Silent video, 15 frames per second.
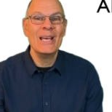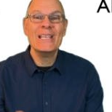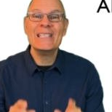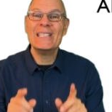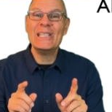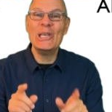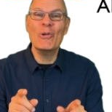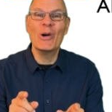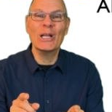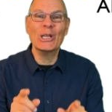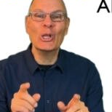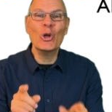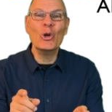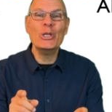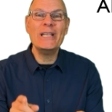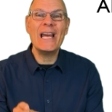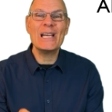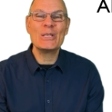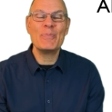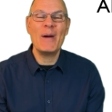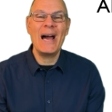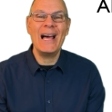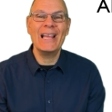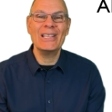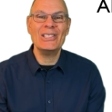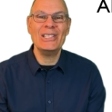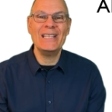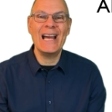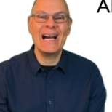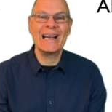See you on
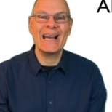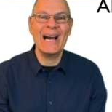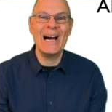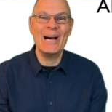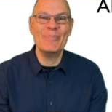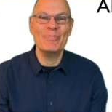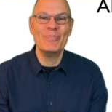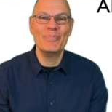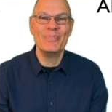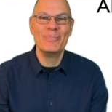learn-biology.com.